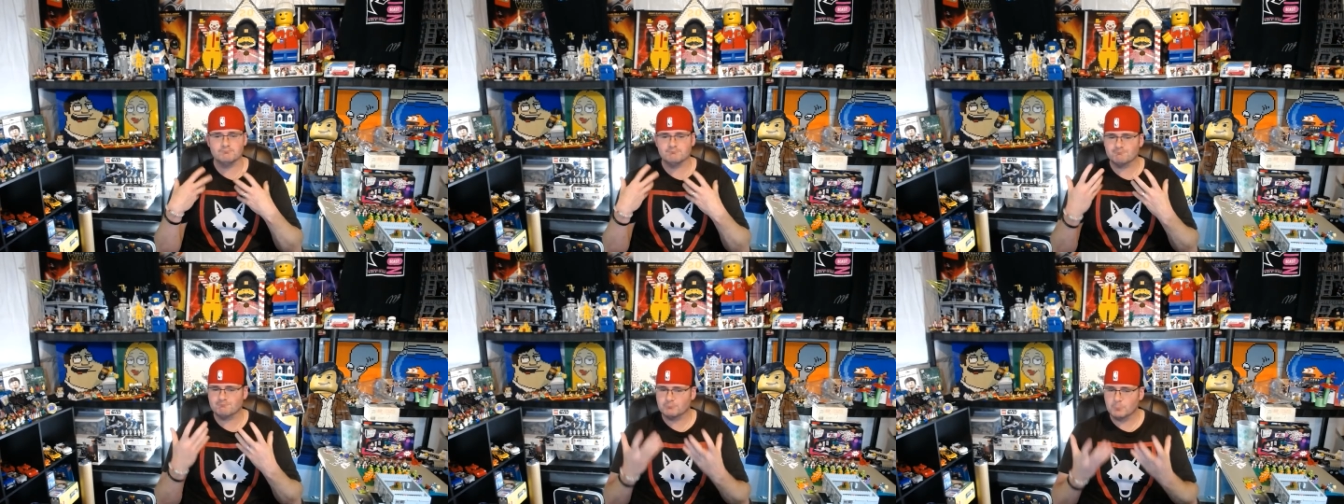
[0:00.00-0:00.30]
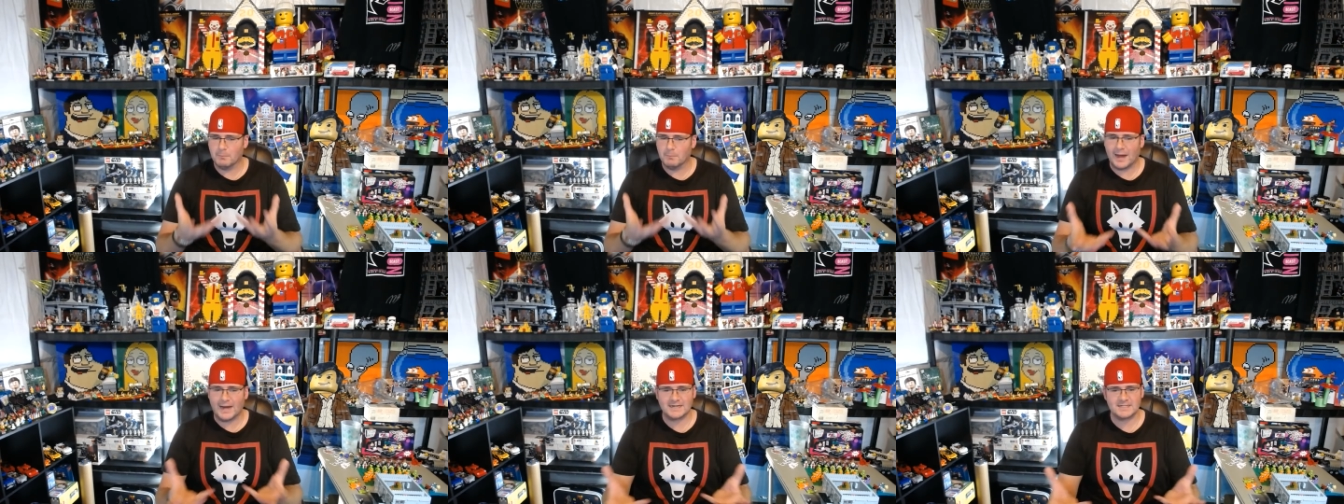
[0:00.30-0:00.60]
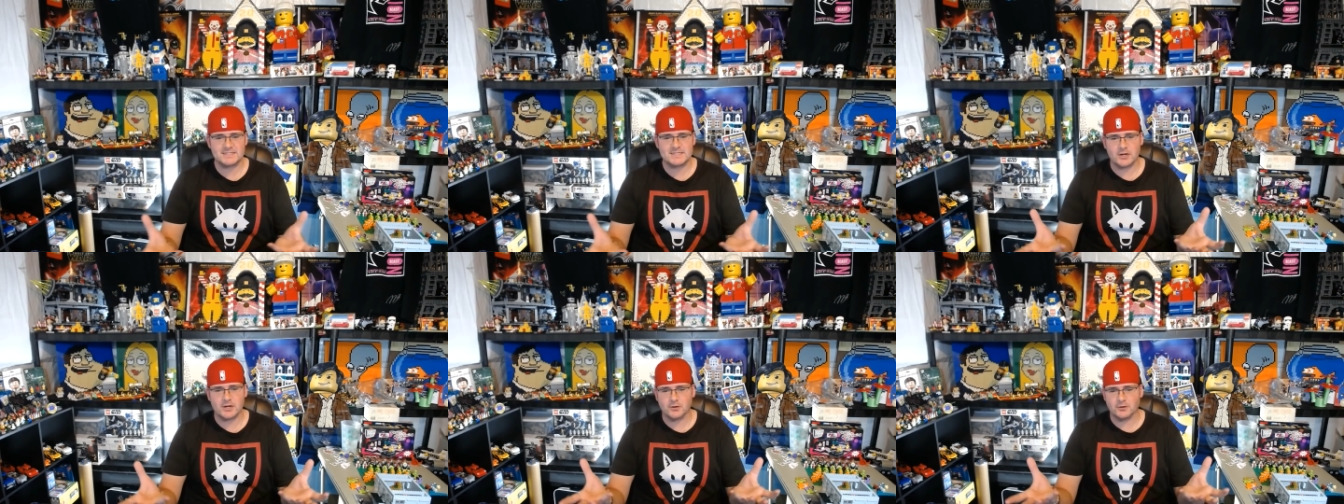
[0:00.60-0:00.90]

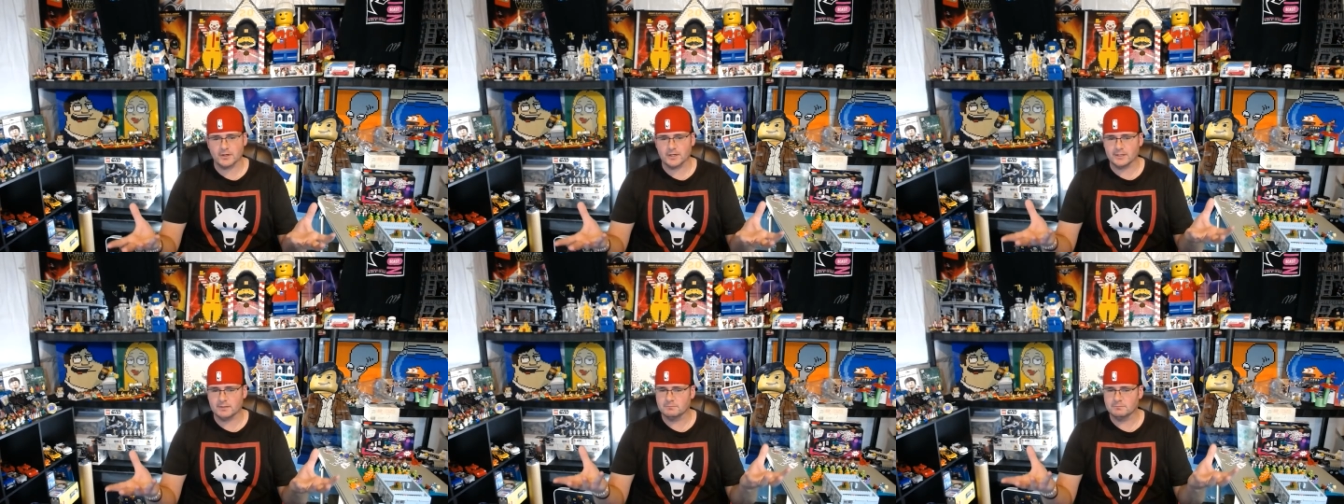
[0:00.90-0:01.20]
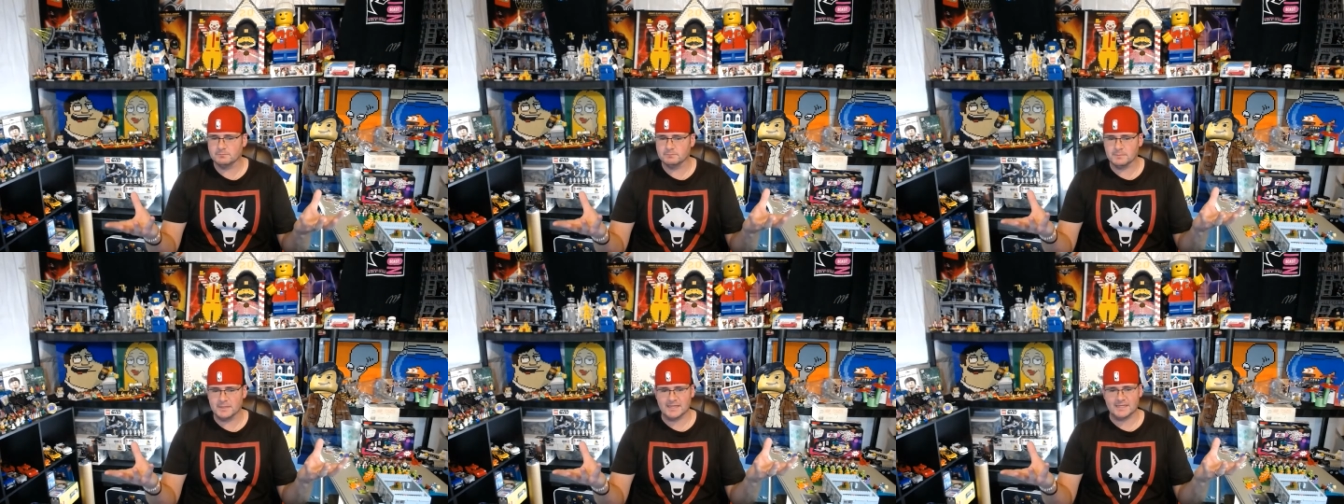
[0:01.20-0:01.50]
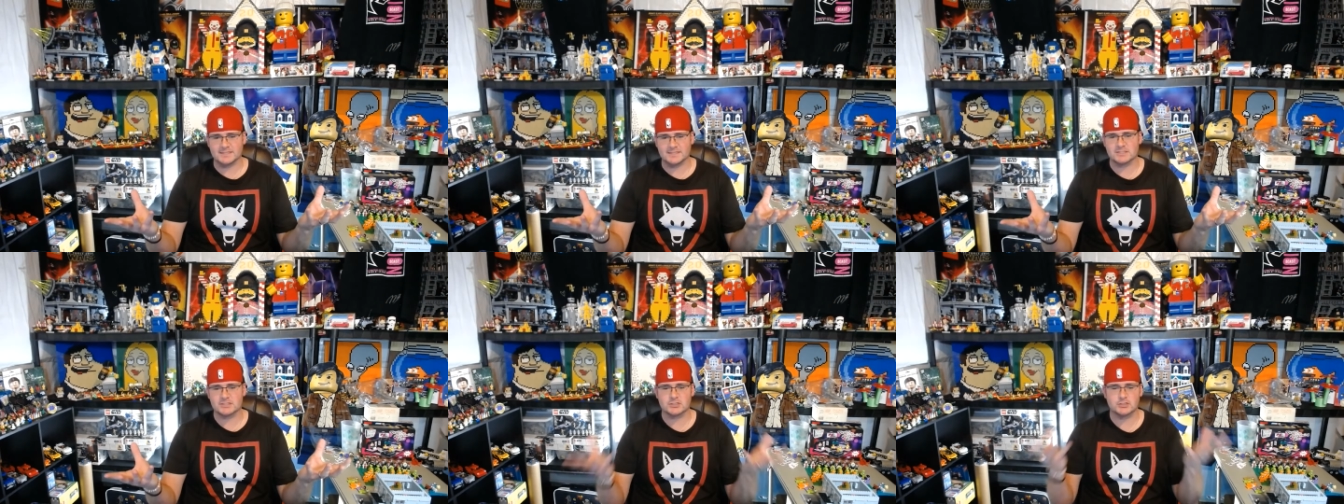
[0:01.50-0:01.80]
monetary
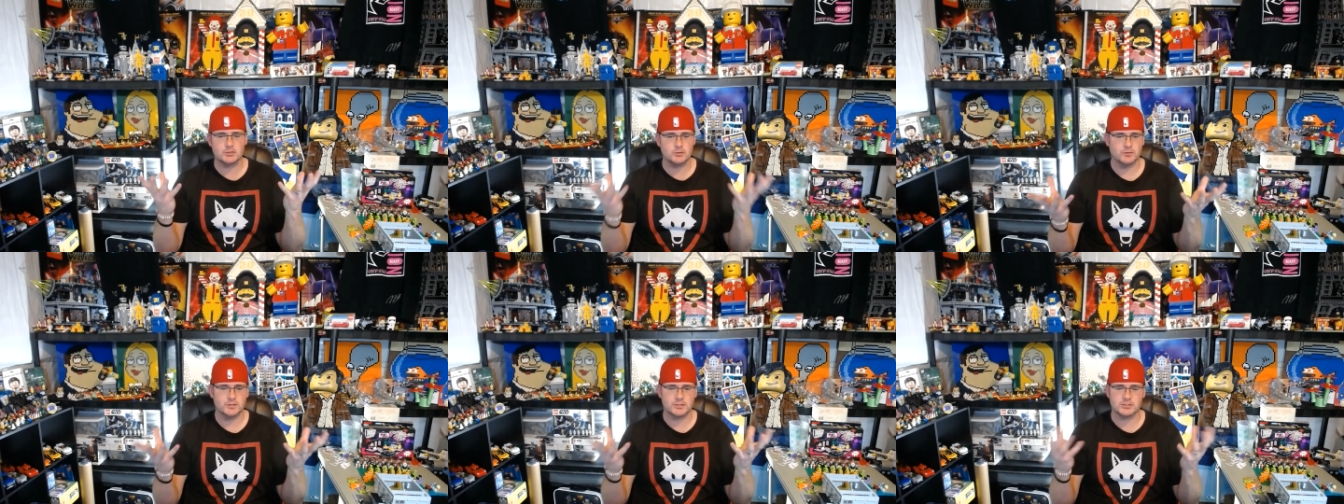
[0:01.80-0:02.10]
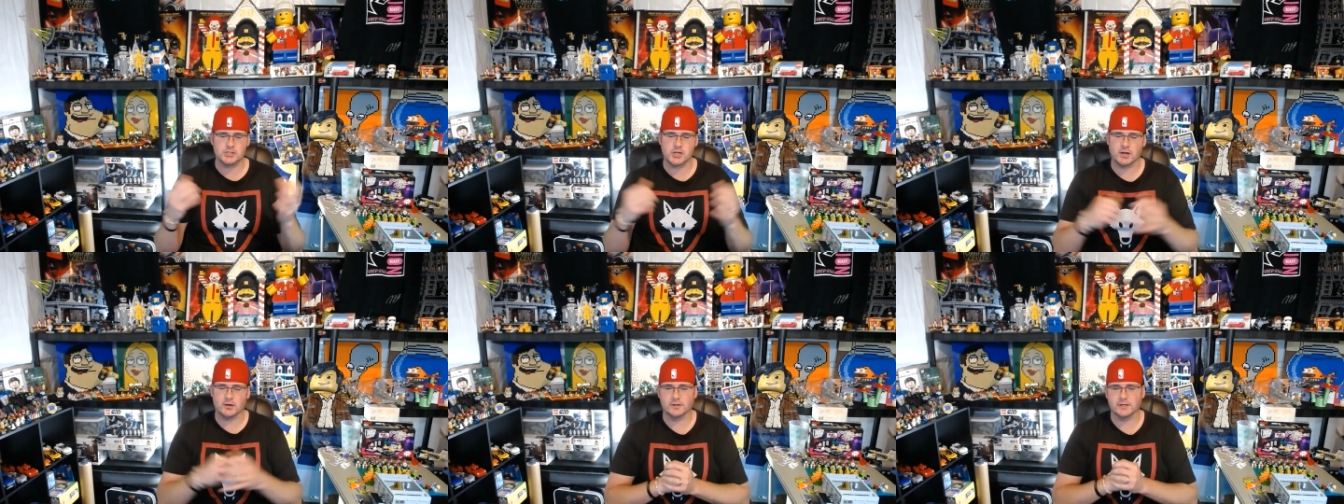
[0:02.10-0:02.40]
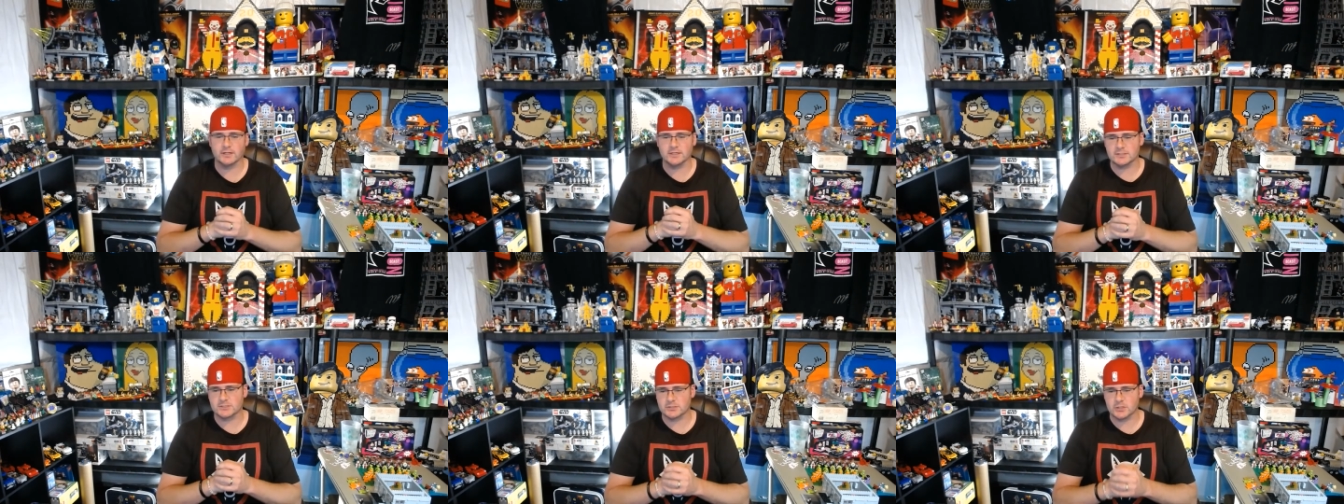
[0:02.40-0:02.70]
means to the
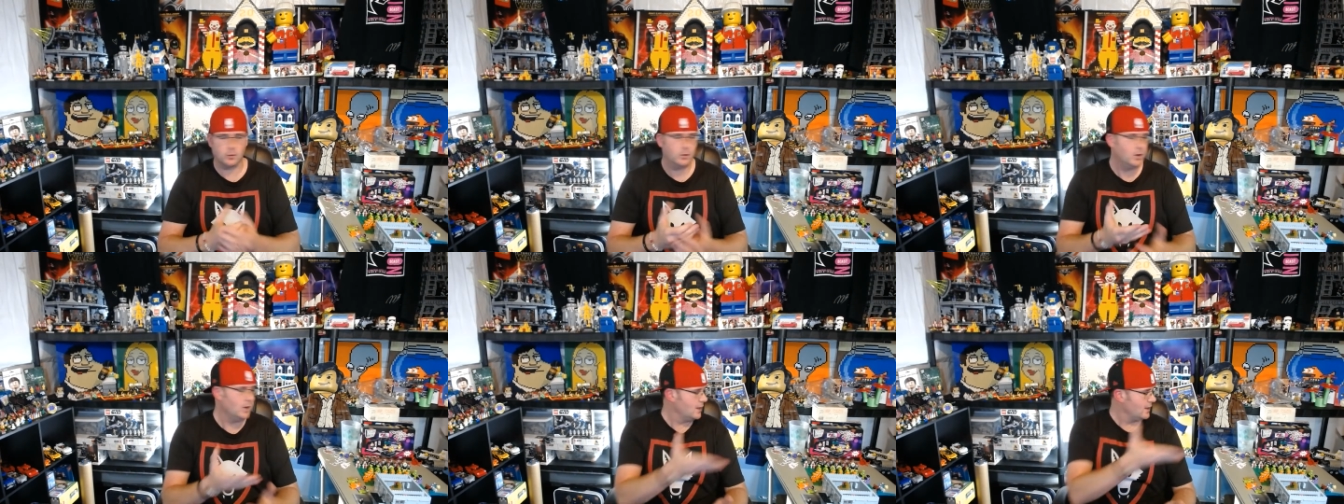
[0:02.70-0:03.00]
charity. So